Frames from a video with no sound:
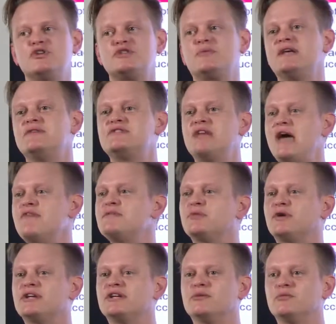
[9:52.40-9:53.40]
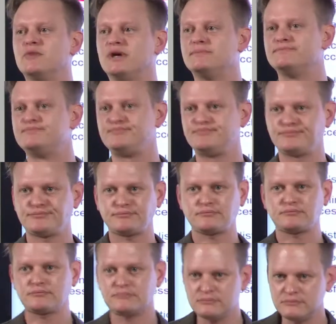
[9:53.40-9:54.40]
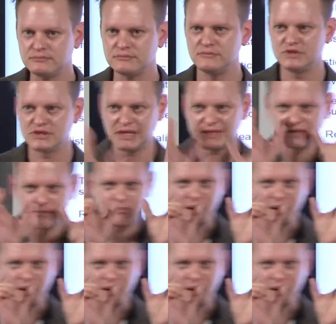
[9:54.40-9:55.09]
which believes that everybody can win. So